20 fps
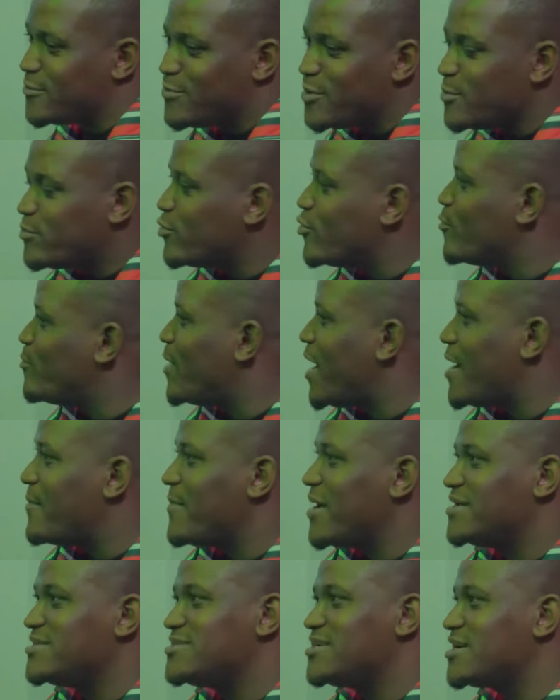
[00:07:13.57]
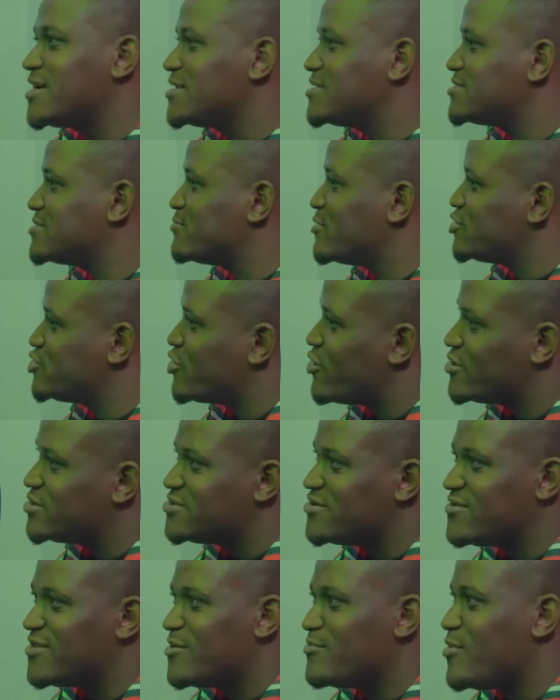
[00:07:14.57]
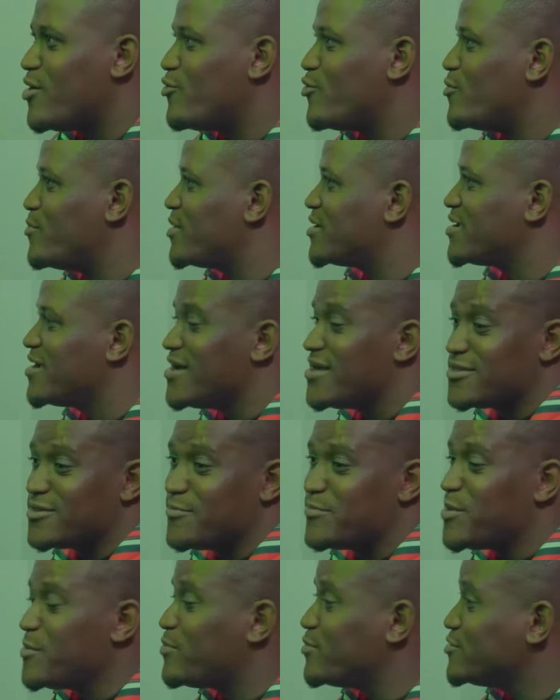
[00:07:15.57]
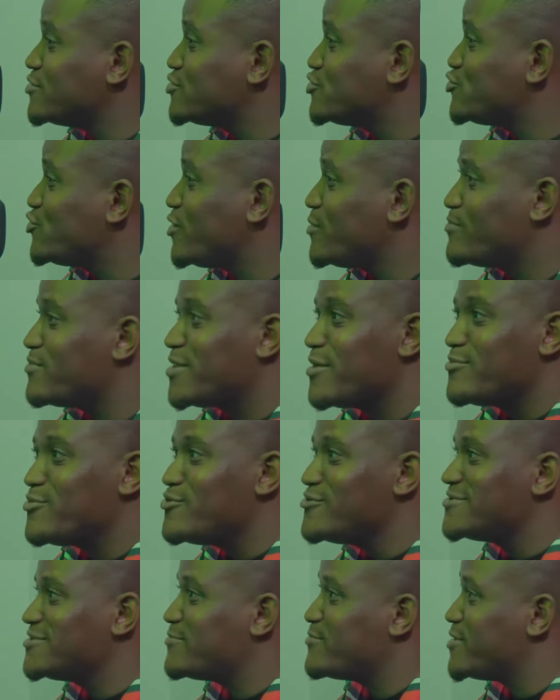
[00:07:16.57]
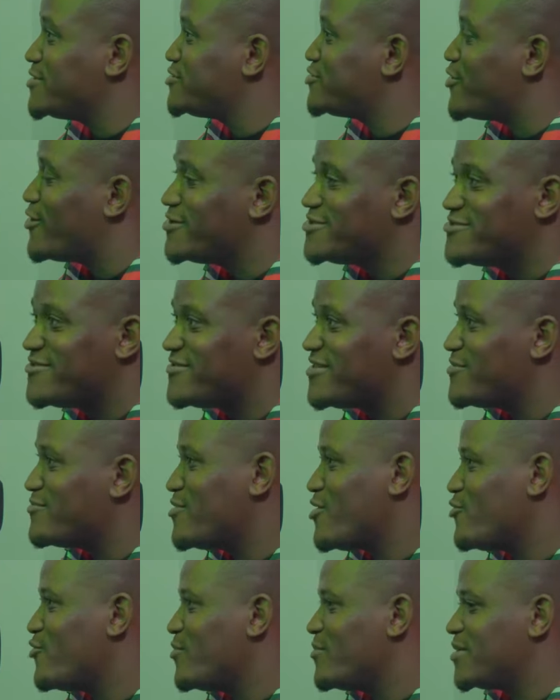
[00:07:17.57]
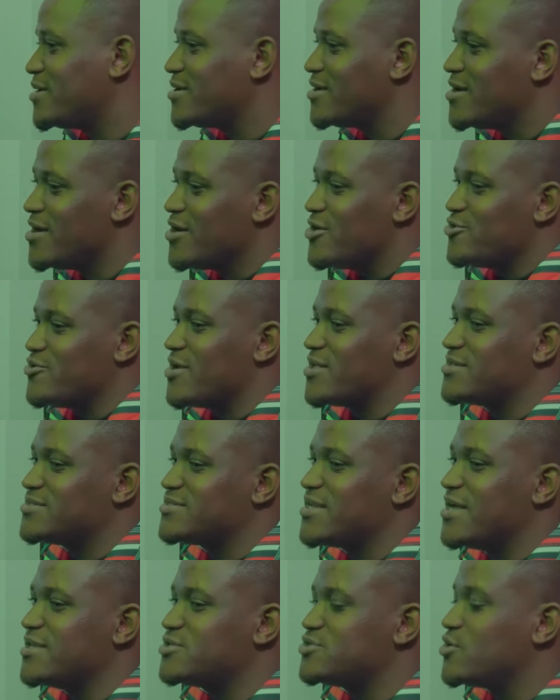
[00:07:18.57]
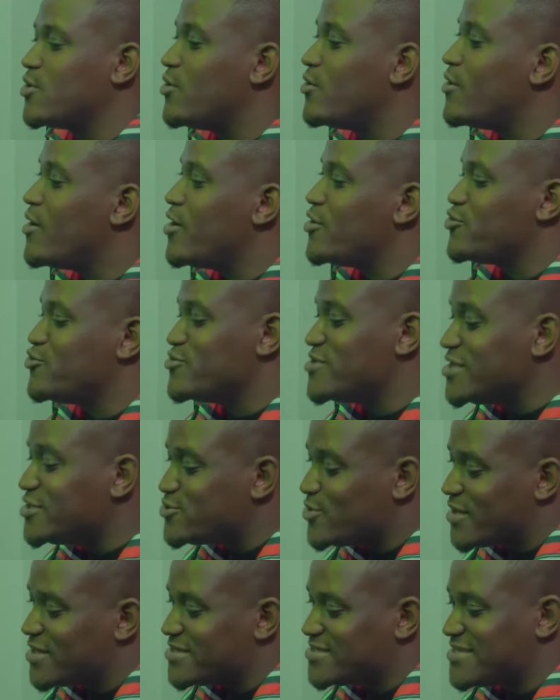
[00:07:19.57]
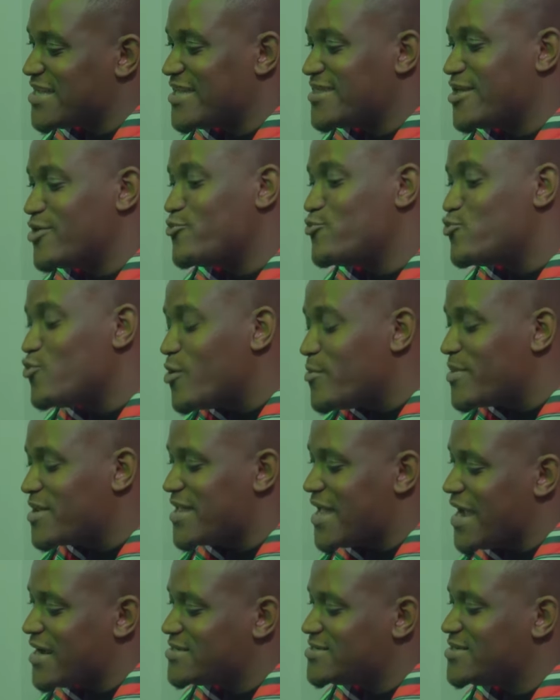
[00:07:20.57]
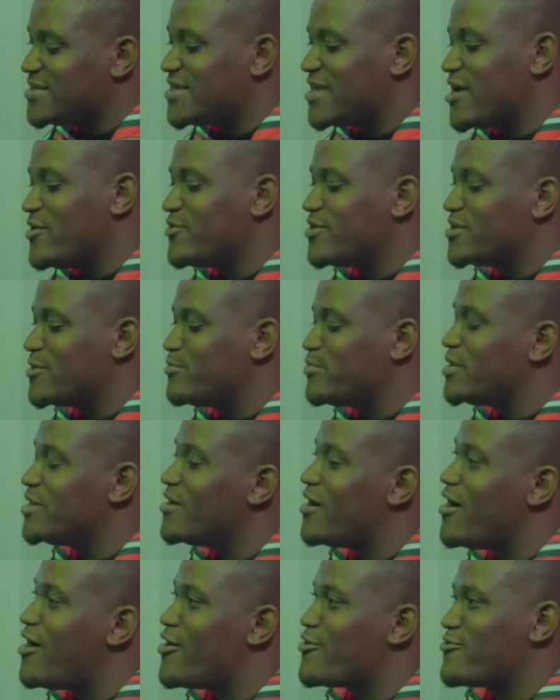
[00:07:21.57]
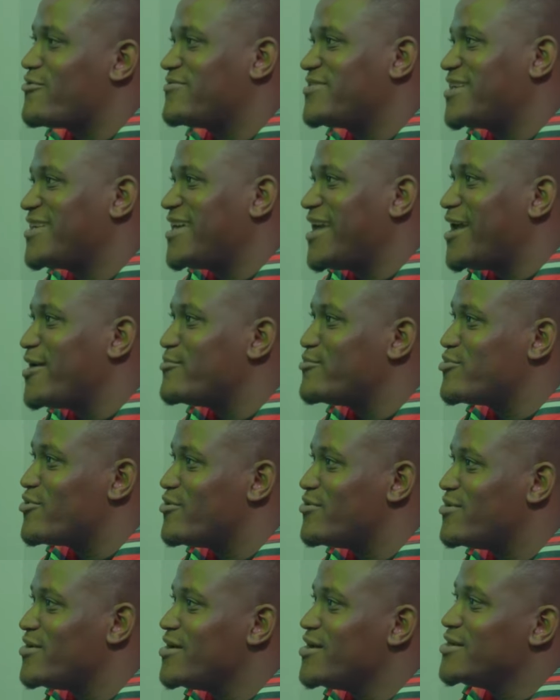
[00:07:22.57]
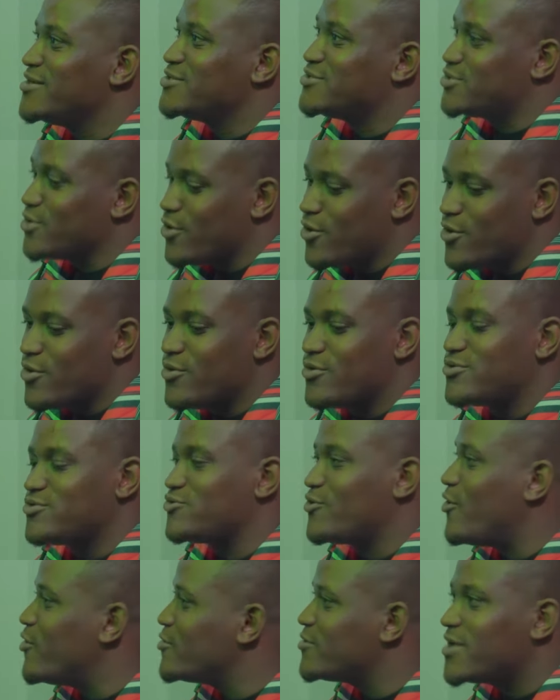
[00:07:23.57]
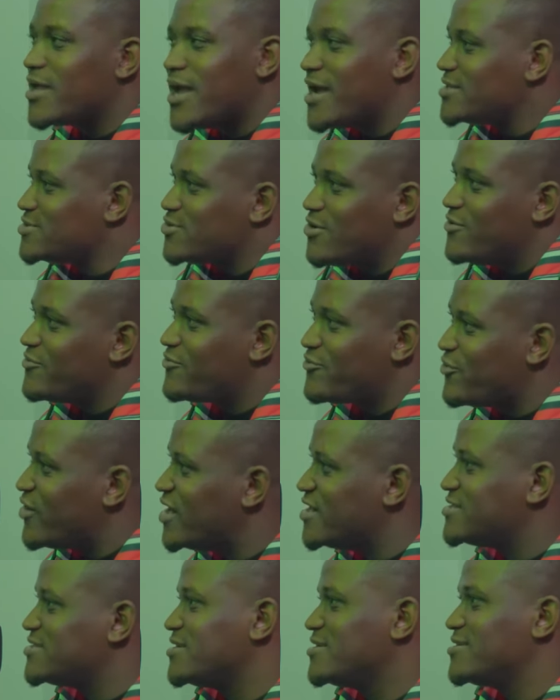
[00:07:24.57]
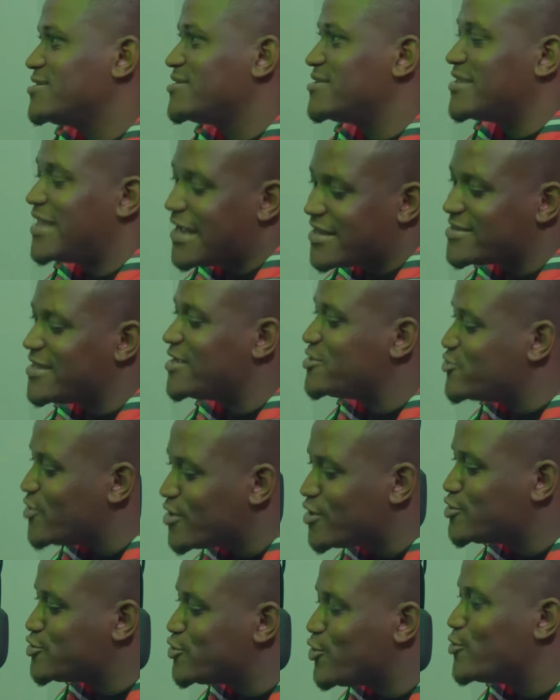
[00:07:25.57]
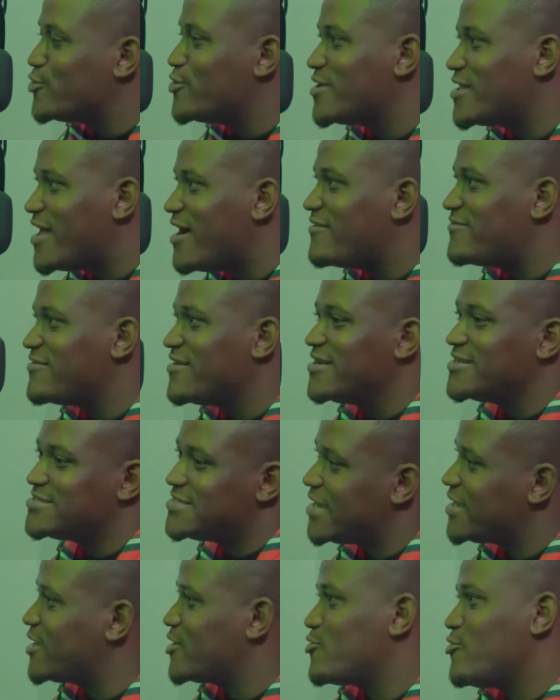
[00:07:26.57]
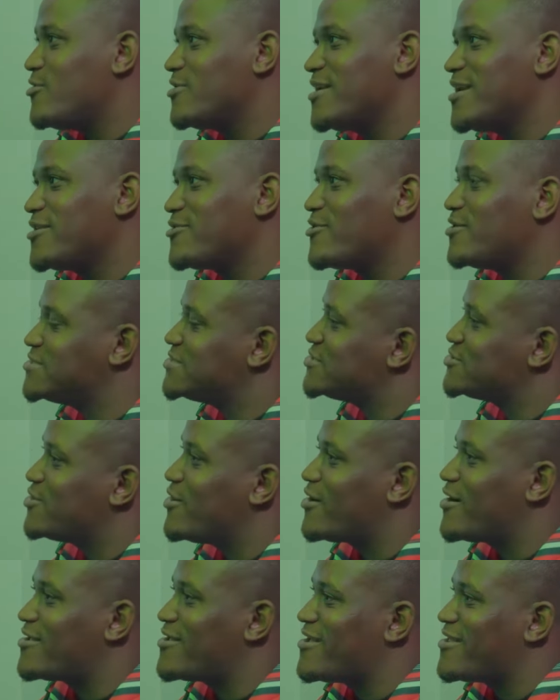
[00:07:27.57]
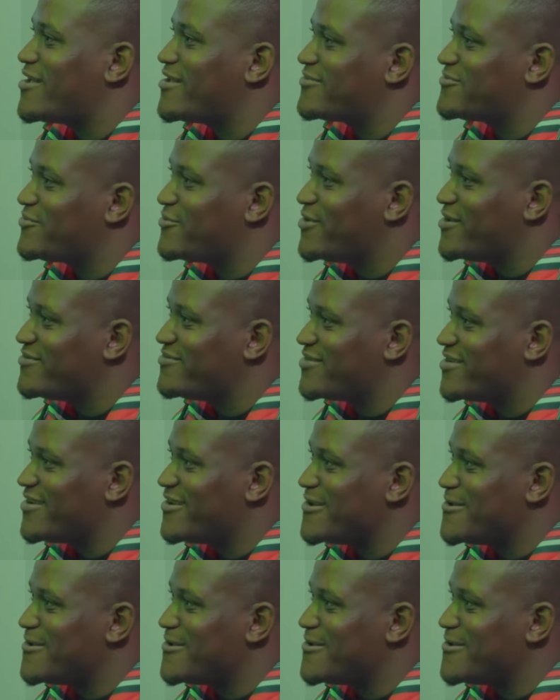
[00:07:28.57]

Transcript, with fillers: The Oof. people who buy my tickets, majority of them are women. Dope. The people who stream the music, majority of them are women. Hundred percent. Understand? So you need to understand that women actually carry the PR of the game. Bro. Yeah. So don't act all fresh and yeah. like they yeah. trying to show you love, take it all in because yeah. it's not gonna last forever.